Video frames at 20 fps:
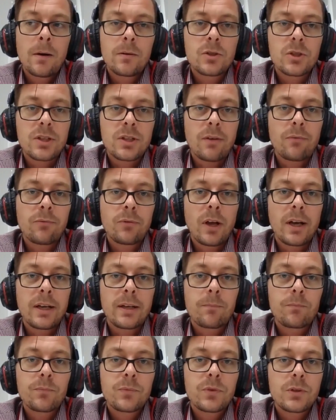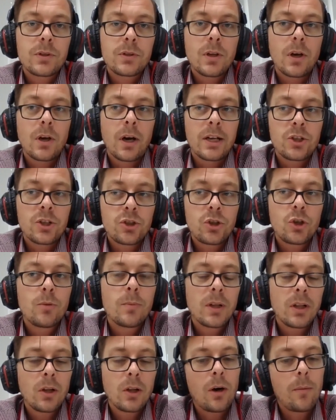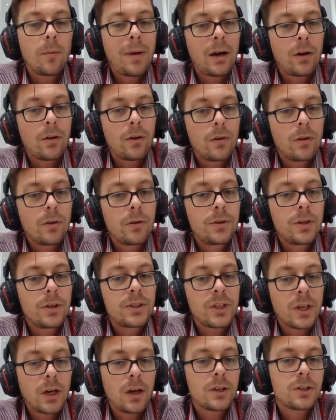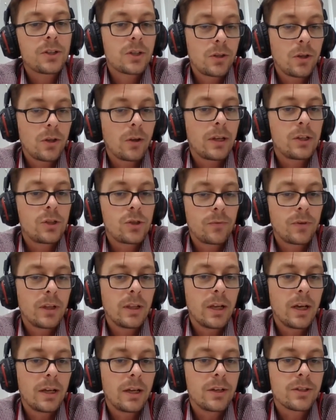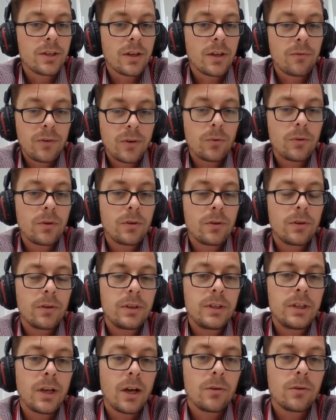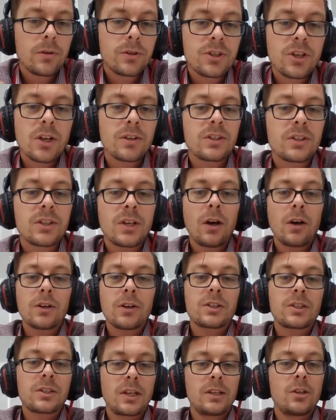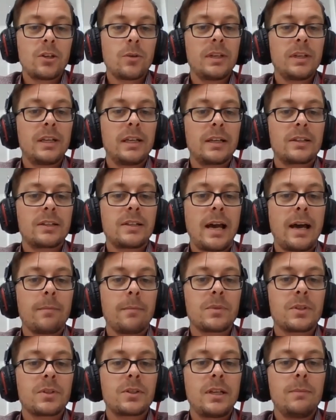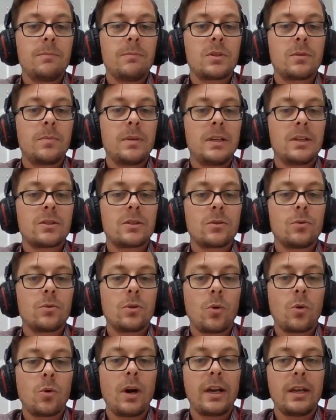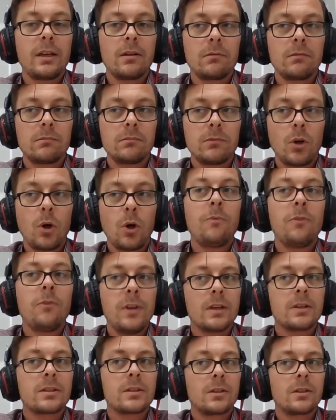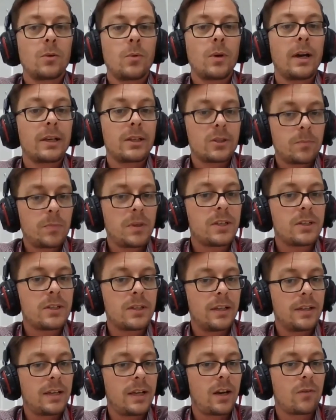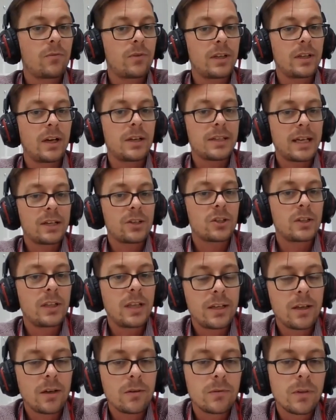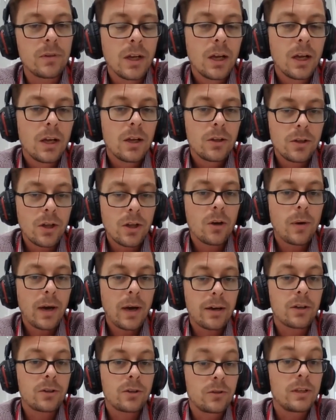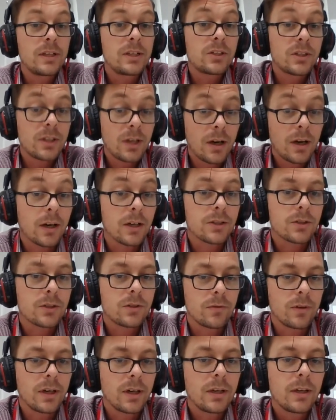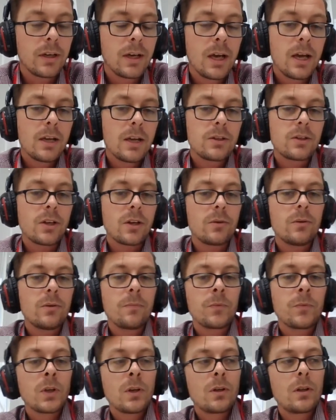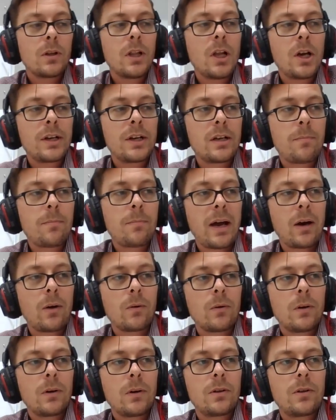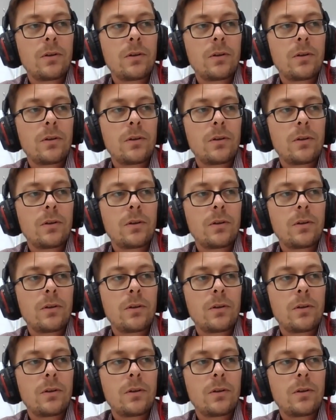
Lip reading: stuff like, I assume a lot about the task knowledge of the learners. I feel that, you know, certain tasks they do in the exams seem to be sort of quite obvious and quite explicit. And then I realize actually they don't know how to do these tasks, right? So learning about,